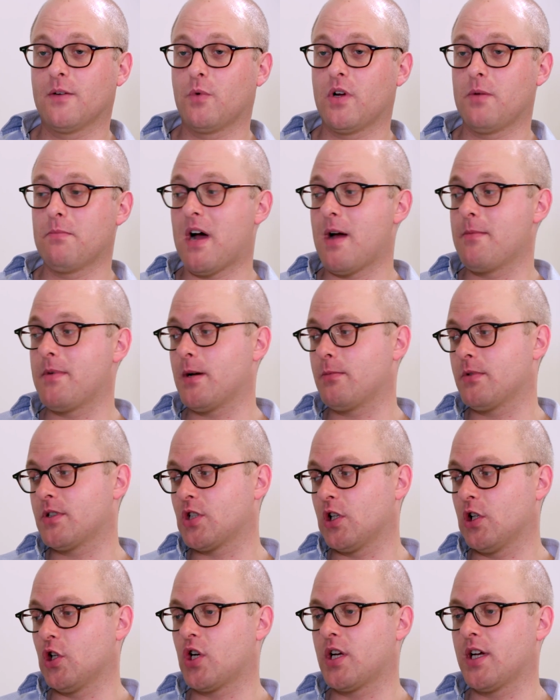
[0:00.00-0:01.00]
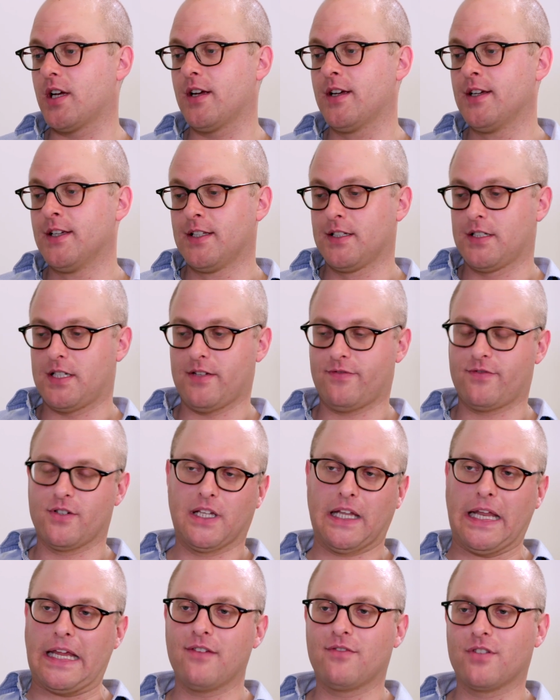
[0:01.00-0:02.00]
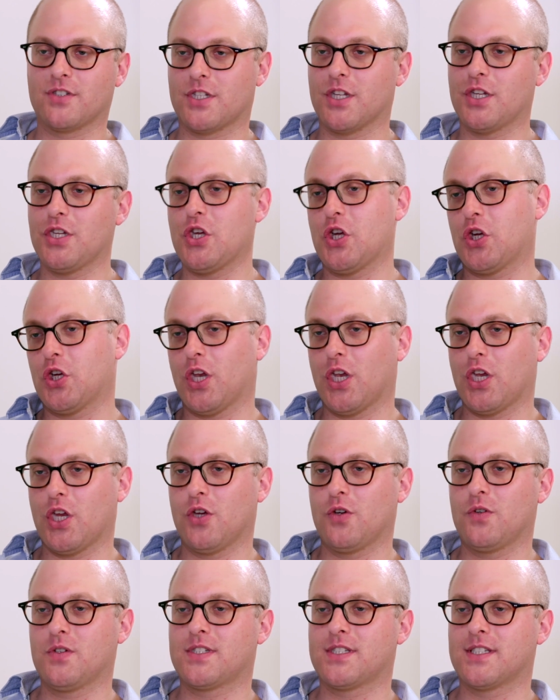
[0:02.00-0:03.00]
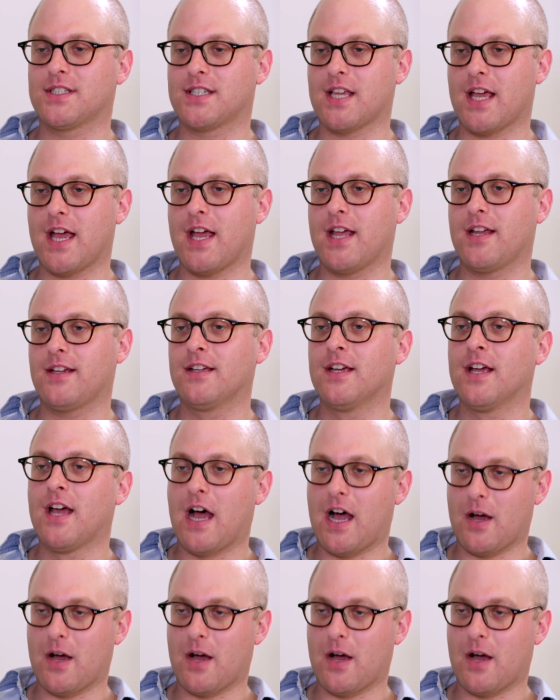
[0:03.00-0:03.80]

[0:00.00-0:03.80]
And we might be able to look at different levers that you can use to say,